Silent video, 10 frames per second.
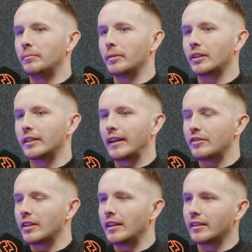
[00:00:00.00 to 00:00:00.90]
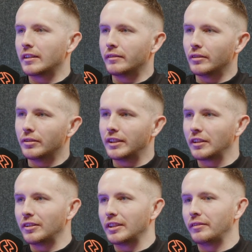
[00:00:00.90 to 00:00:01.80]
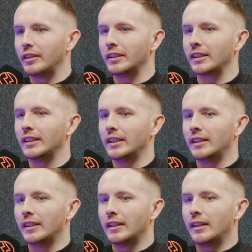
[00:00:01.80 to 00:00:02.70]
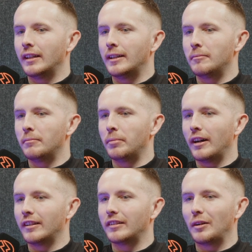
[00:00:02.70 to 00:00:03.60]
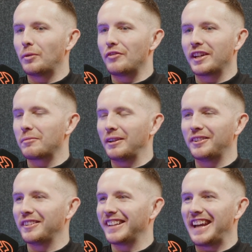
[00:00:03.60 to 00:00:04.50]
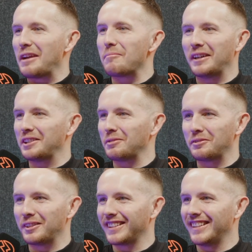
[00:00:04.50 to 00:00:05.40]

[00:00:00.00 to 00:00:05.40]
Because it gives you that kind of loosey-goosey feeling. But I wouldn't recommend doing like 8 pints before a